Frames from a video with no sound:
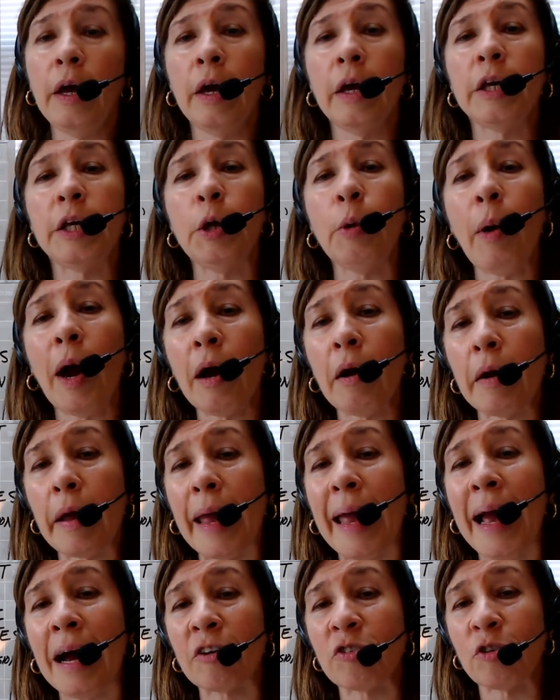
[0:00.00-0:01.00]
You are
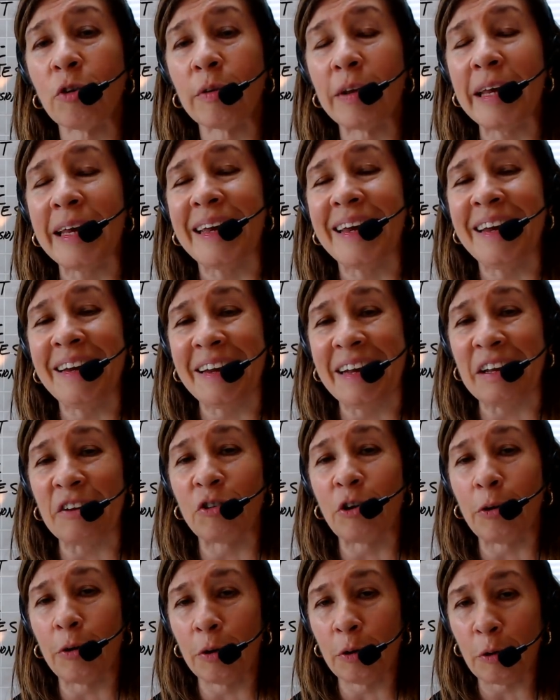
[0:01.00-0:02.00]
actually in
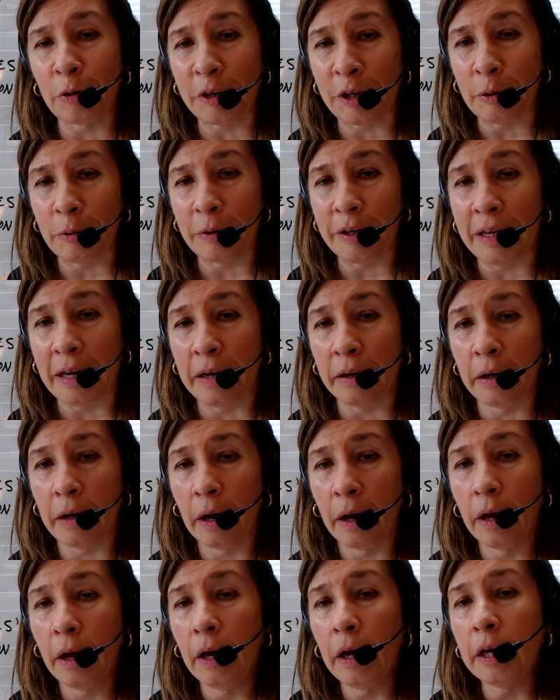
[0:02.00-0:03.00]
eternal union.
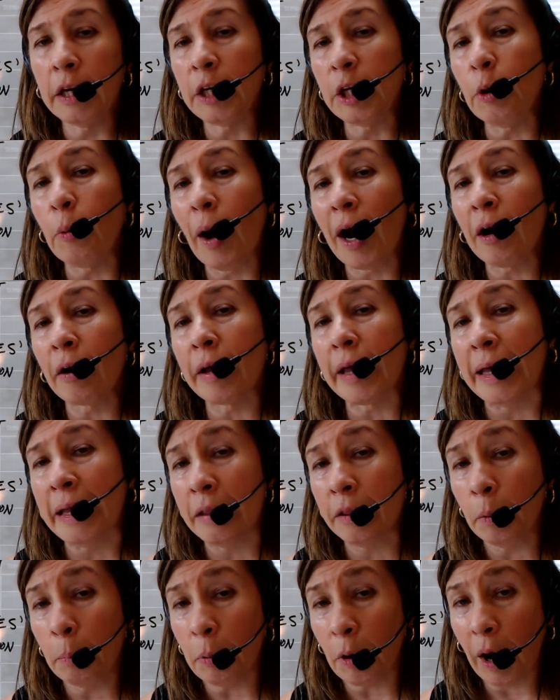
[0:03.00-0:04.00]
You are
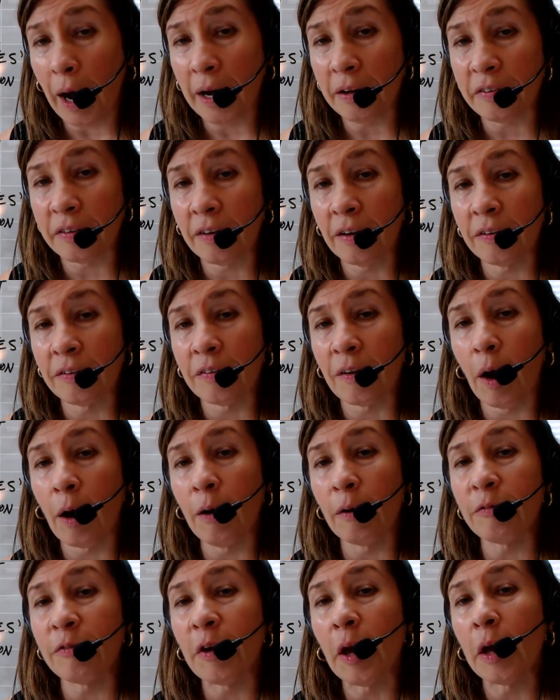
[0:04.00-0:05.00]
in the process
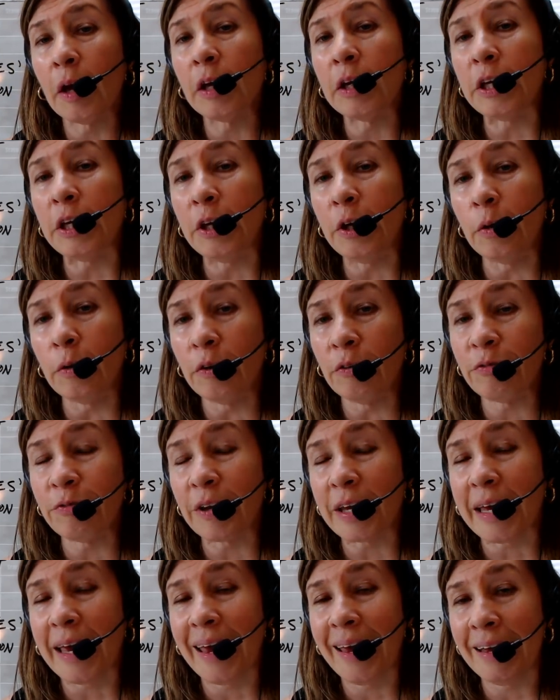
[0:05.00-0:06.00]
of
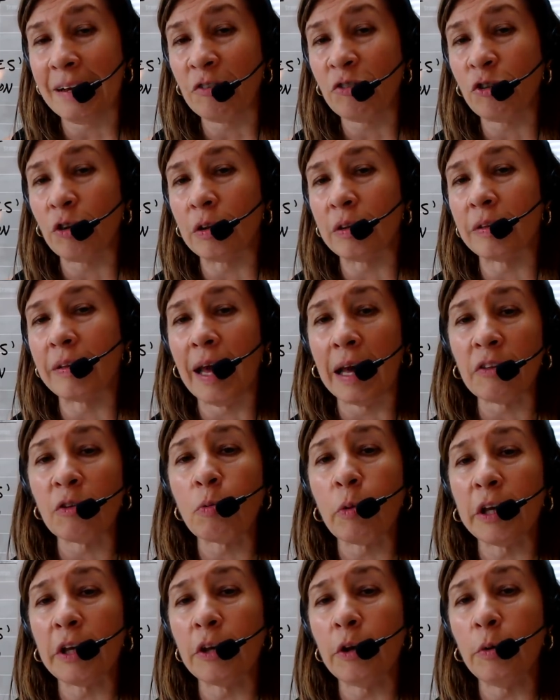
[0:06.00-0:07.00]
unification. That's
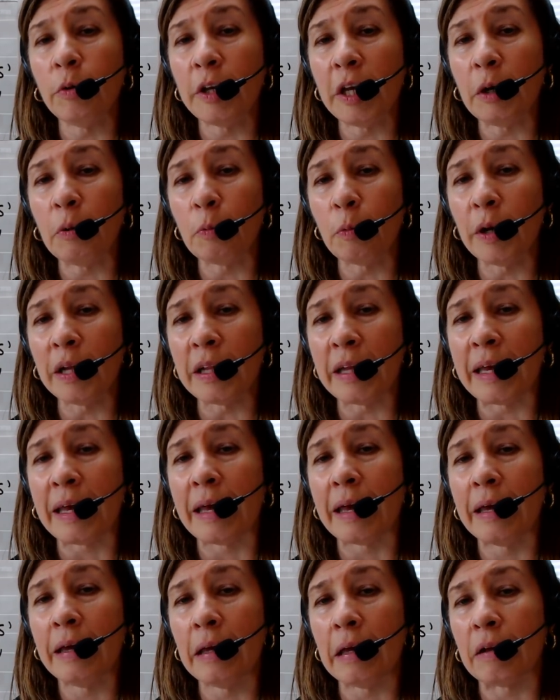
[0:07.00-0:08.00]
what union really
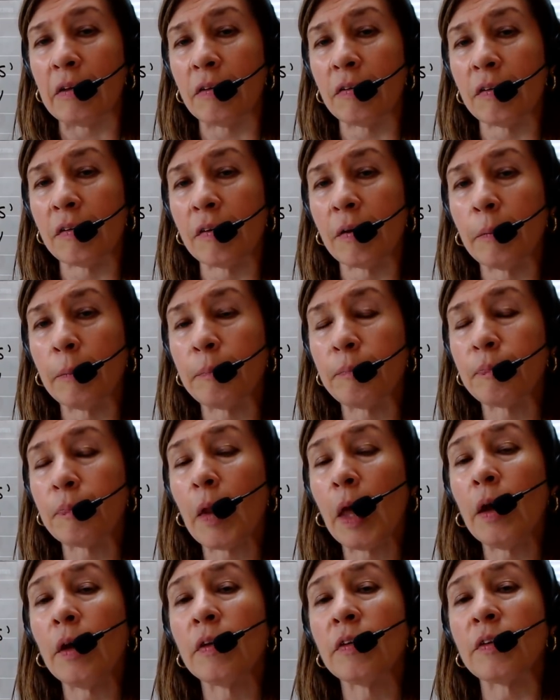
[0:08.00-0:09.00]
is.
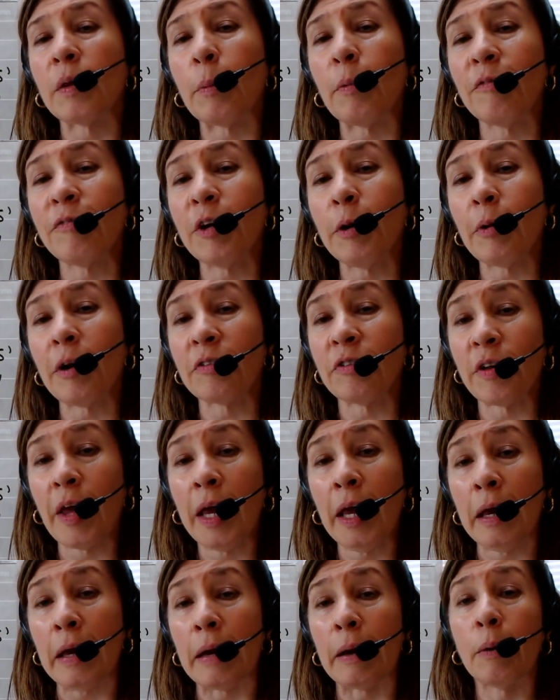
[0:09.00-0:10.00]
Some of you are
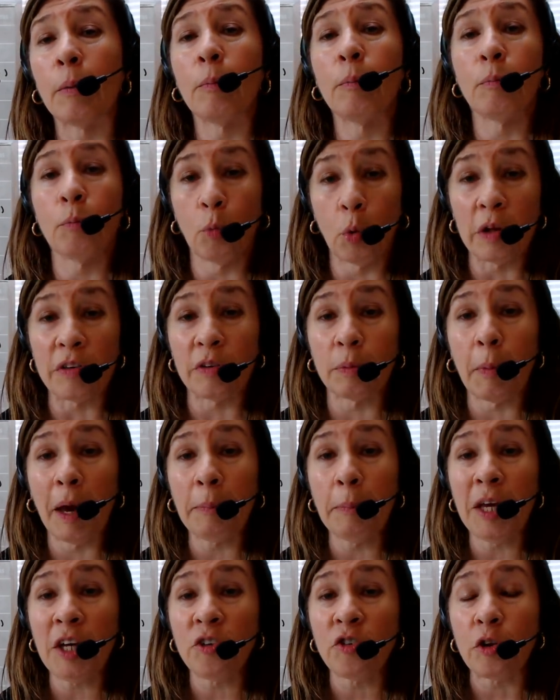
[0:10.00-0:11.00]
saying, What's my
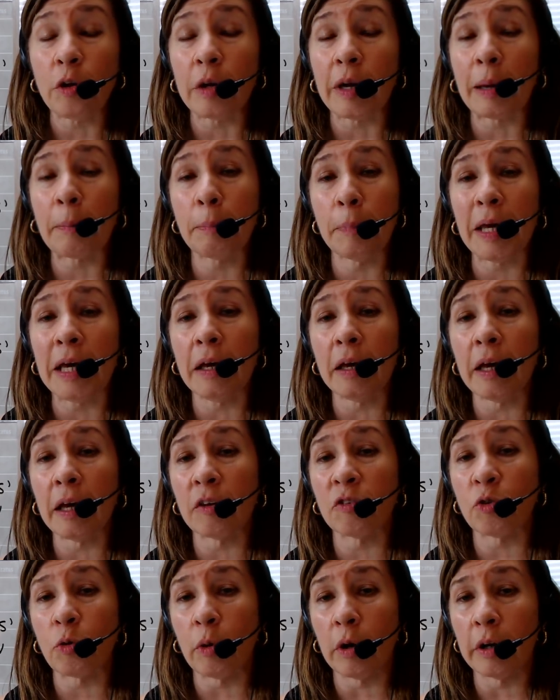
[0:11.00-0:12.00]
mission? I'm being
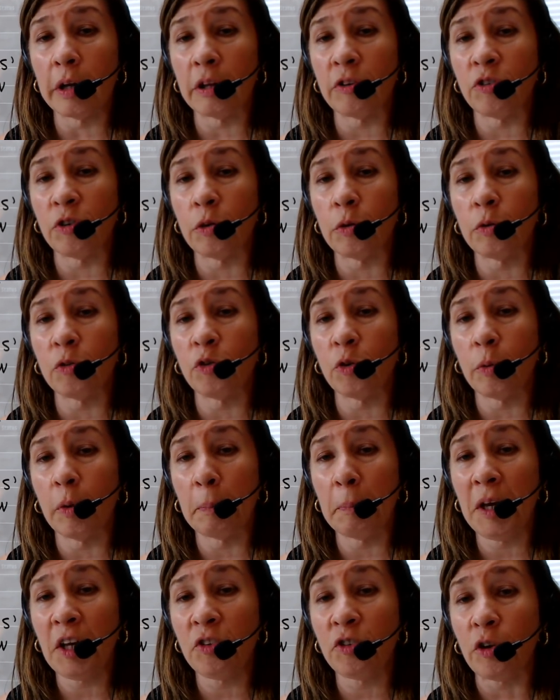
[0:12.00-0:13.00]
exhorted to do a
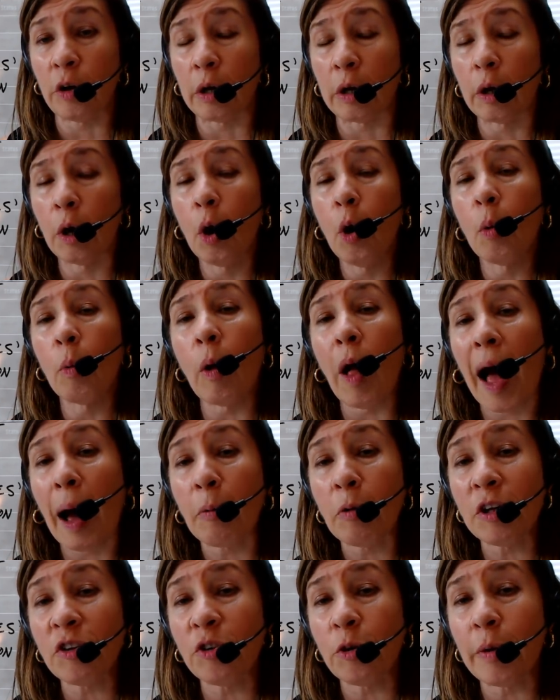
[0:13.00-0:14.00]
mission. Well, how
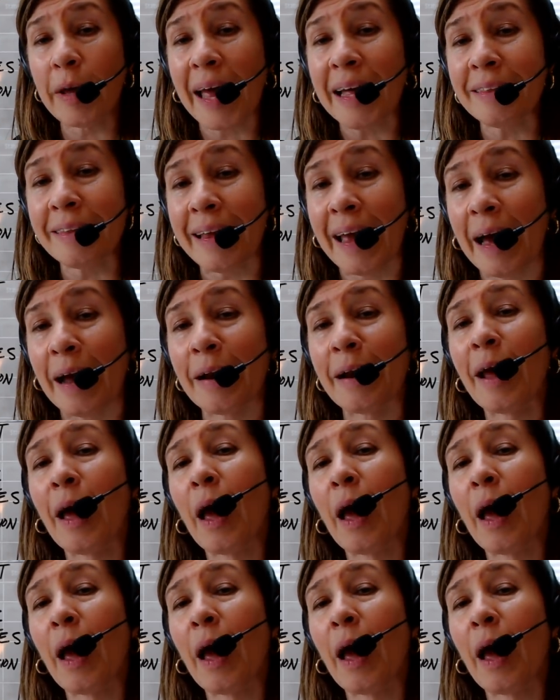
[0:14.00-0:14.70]
would you get that?